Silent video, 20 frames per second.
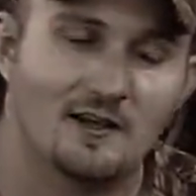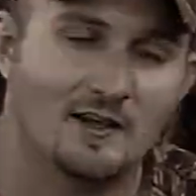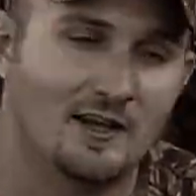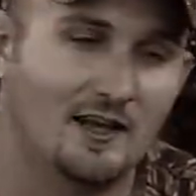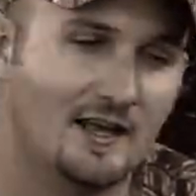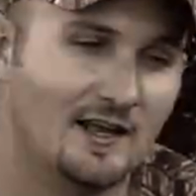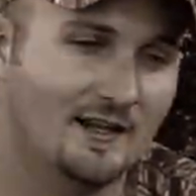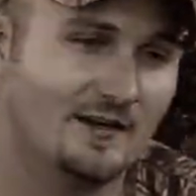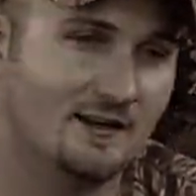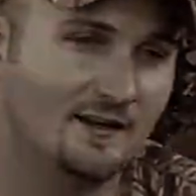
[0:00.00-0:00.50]

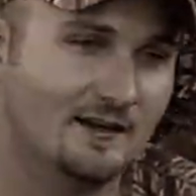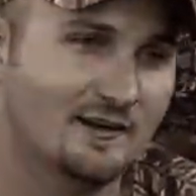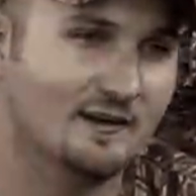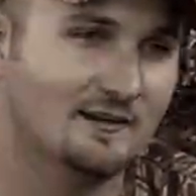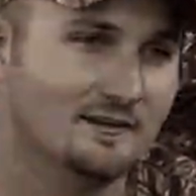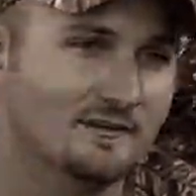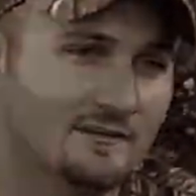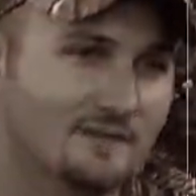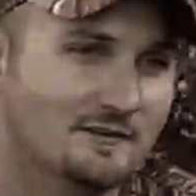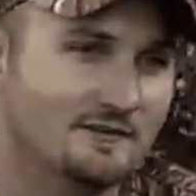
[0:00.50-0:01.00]
And
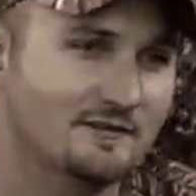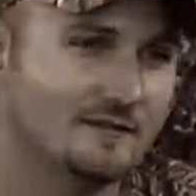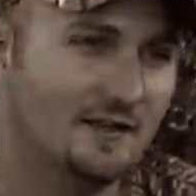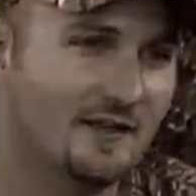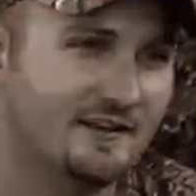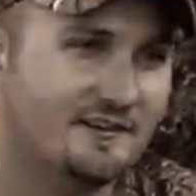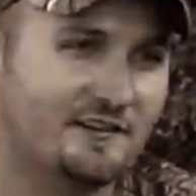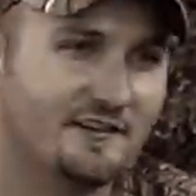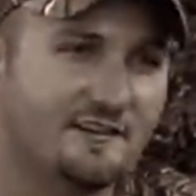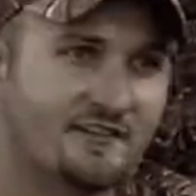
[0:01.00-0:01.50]
it's
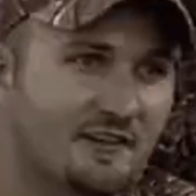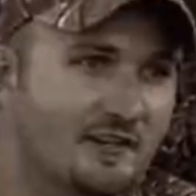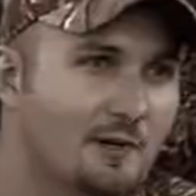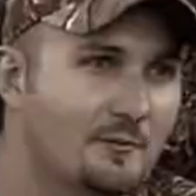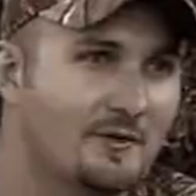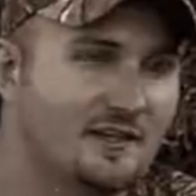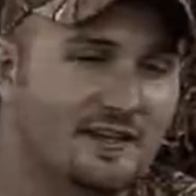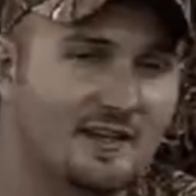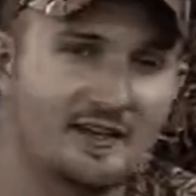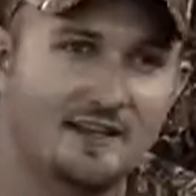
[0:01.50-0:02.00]
just something
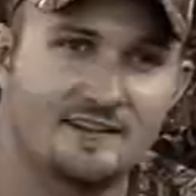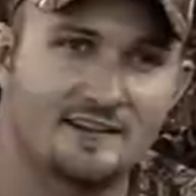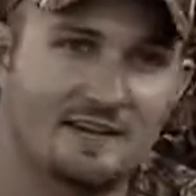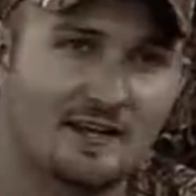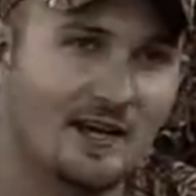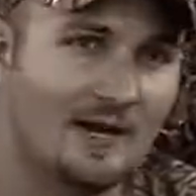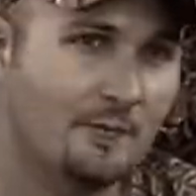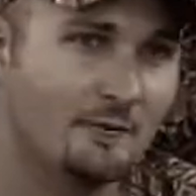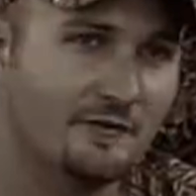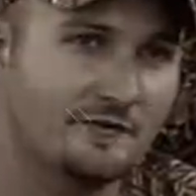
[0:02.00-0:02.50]
that takes
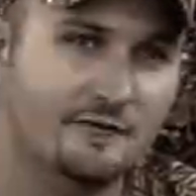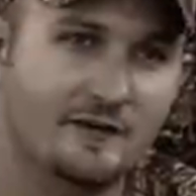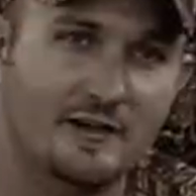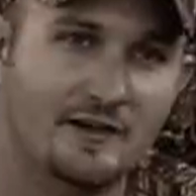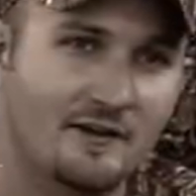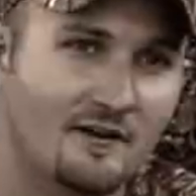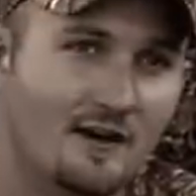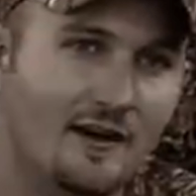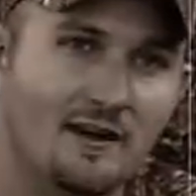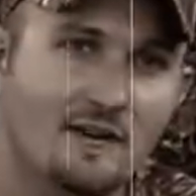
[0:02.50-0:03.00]
time to
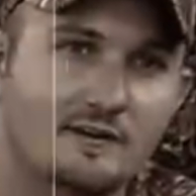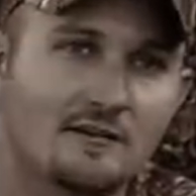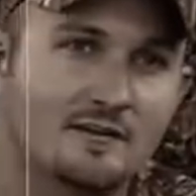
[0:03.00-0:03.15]
figure out.